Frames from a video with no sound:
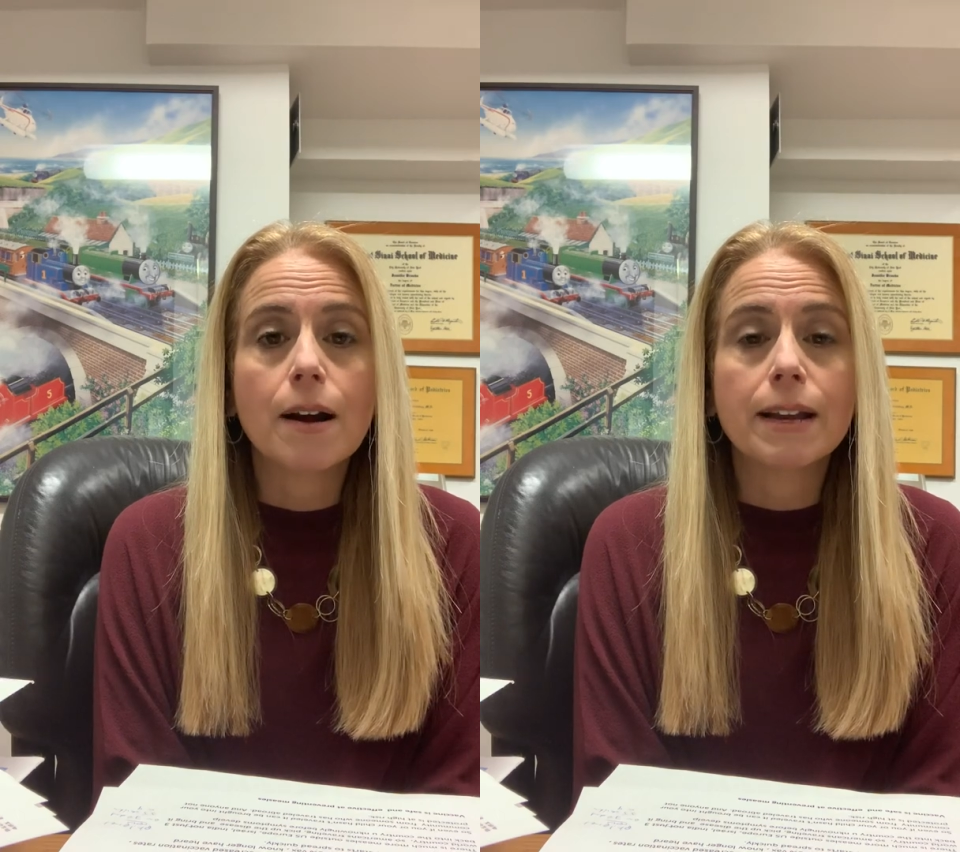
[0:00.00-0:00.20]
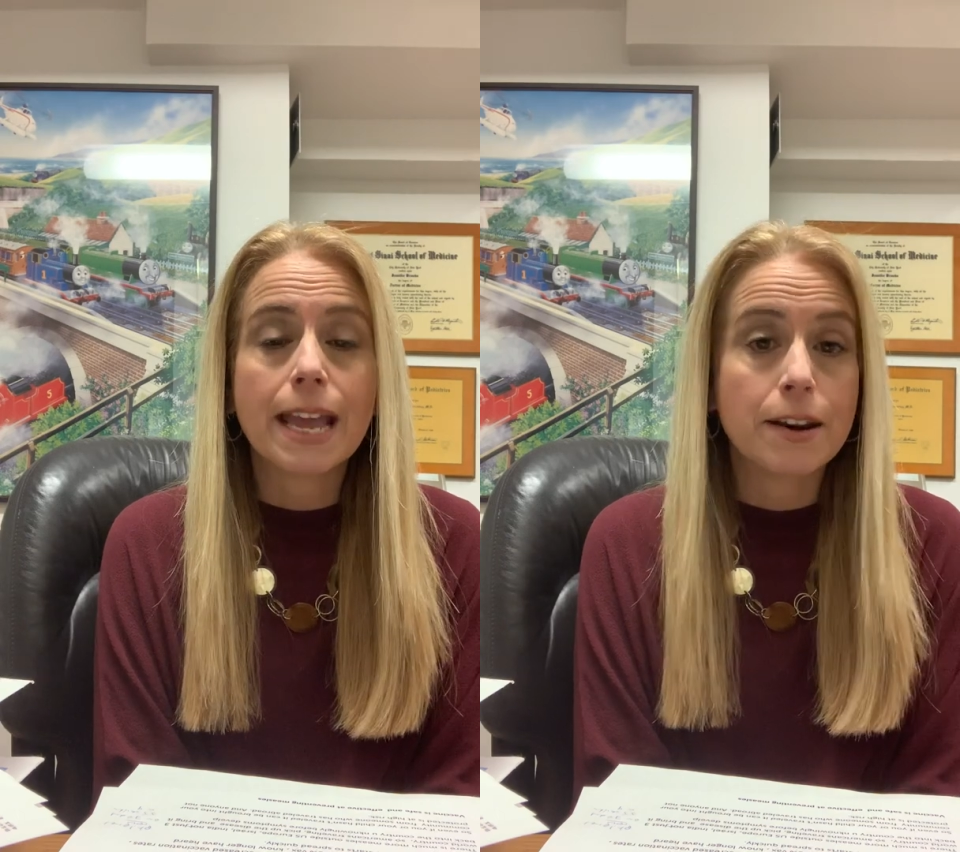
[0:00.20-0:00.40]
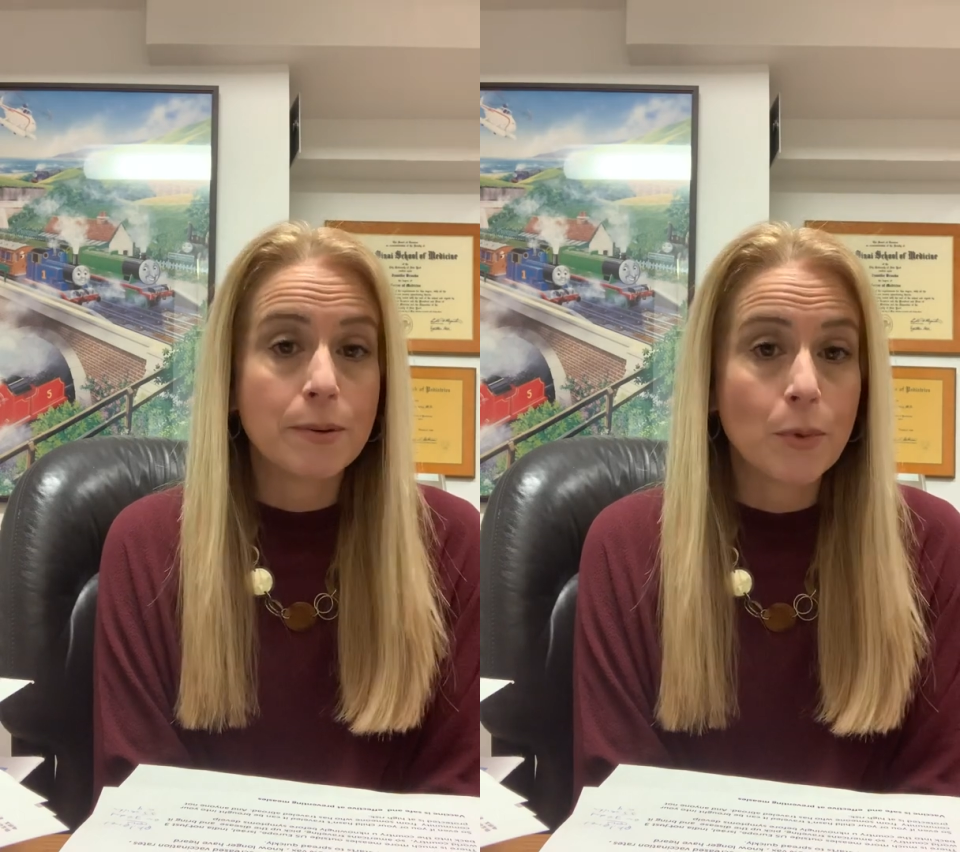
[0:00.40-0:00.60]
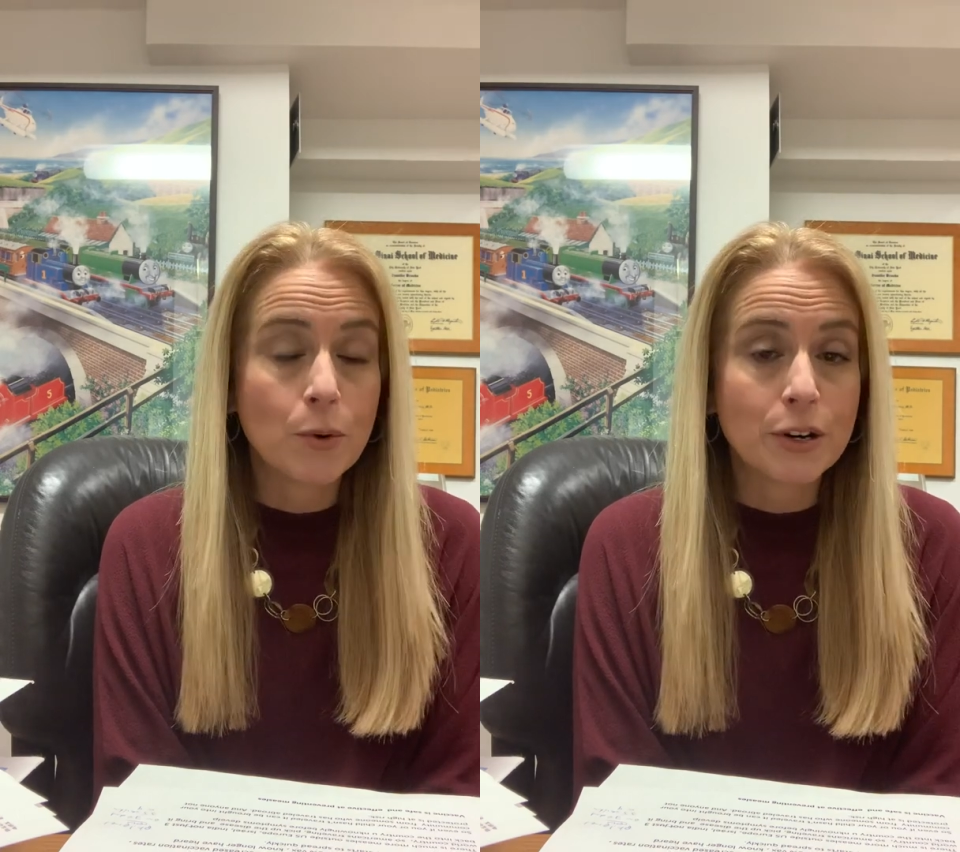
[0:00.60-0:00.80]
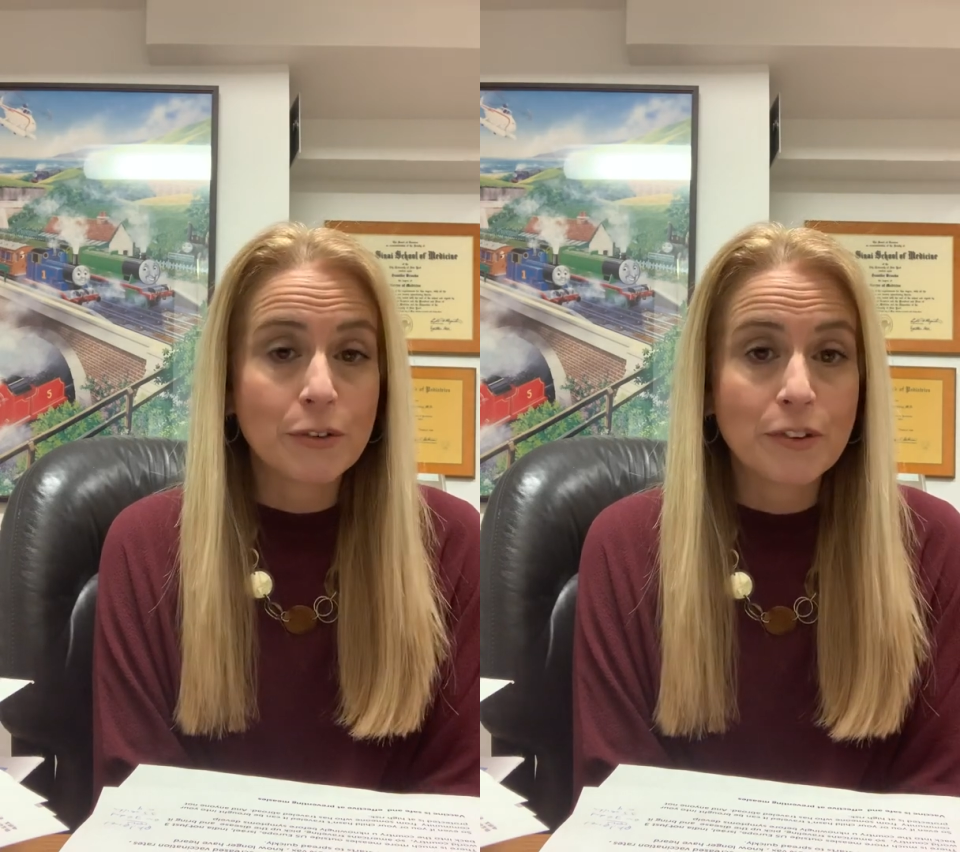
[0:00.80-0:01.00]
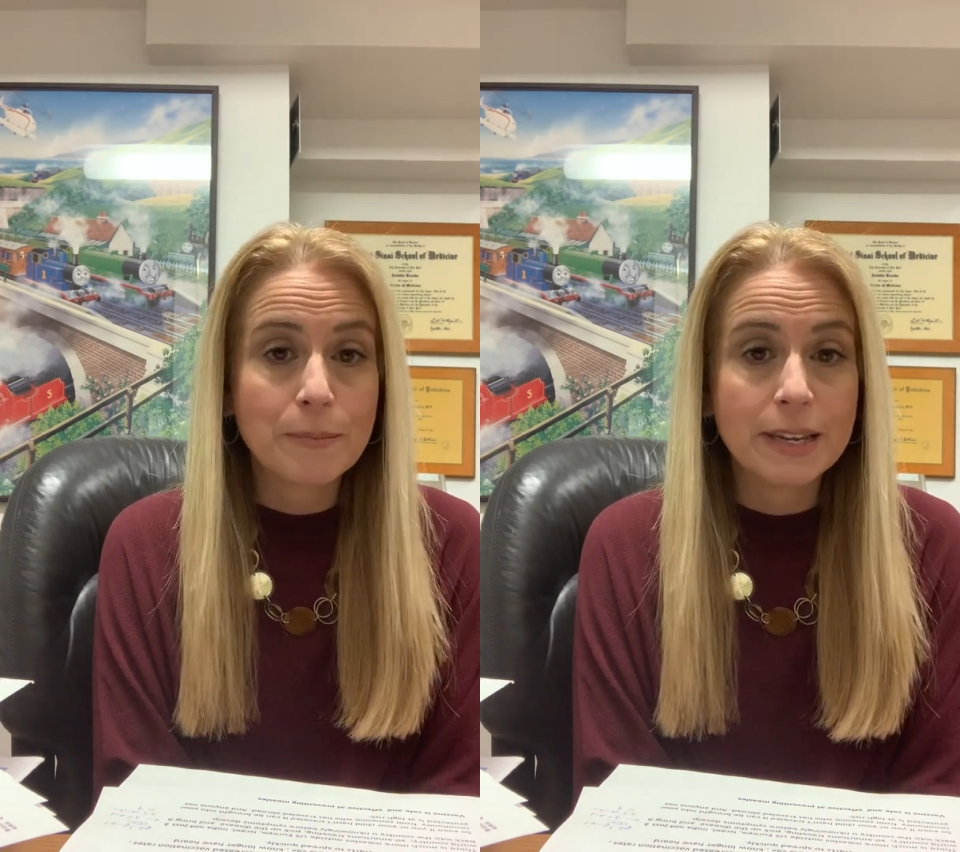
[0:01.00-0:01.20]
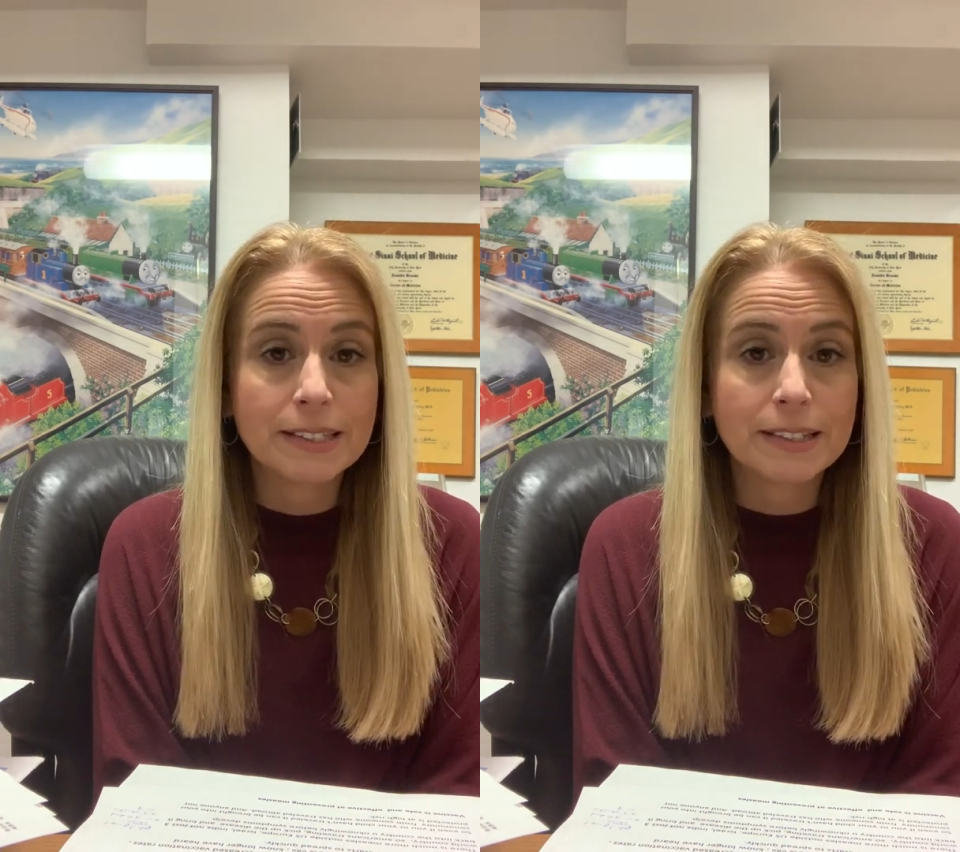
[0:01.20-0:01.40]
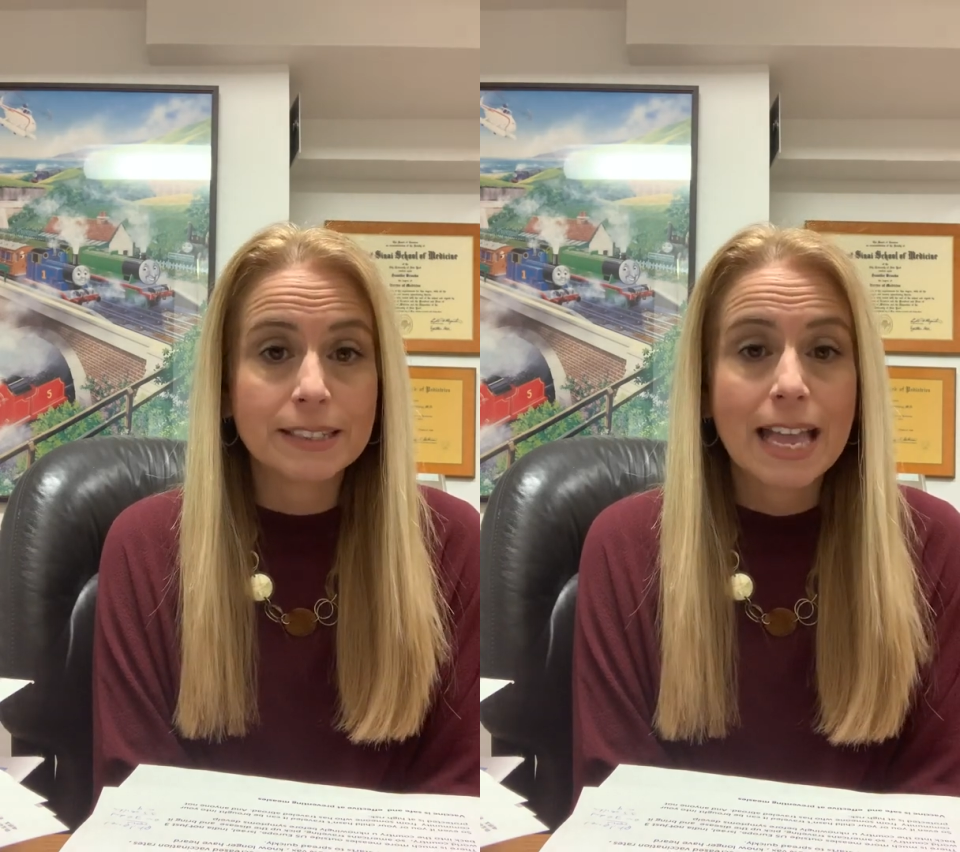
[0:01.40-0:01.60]
get pneumonia from
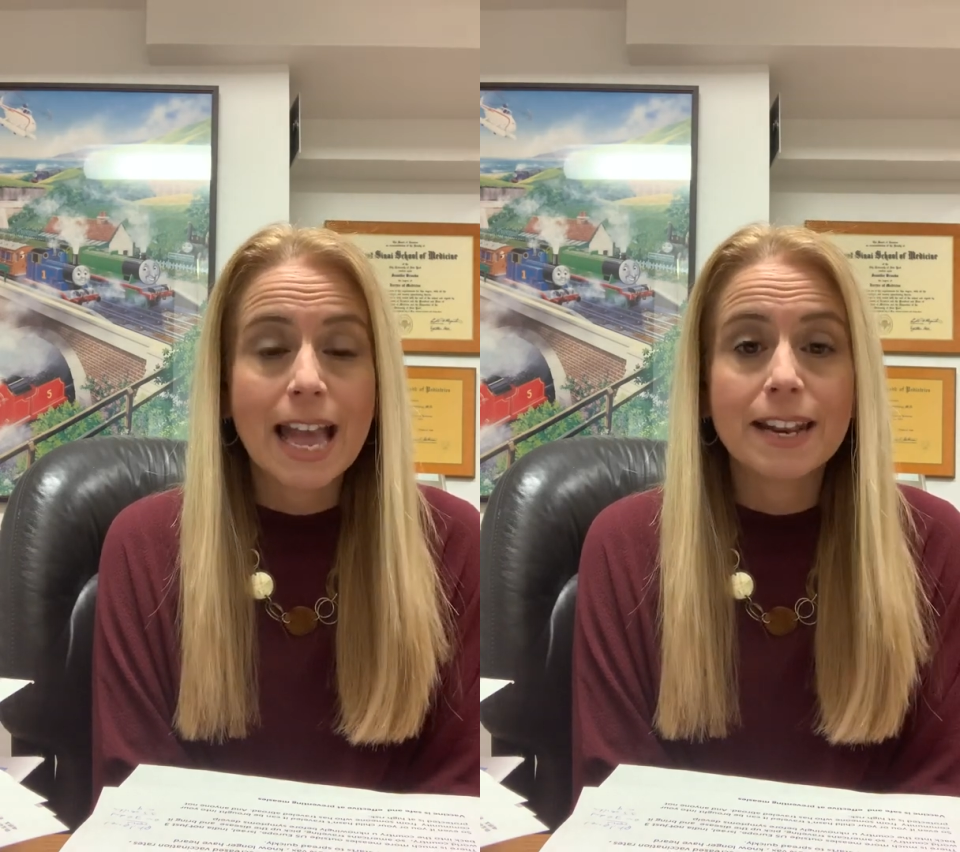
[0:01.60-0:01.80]
measles,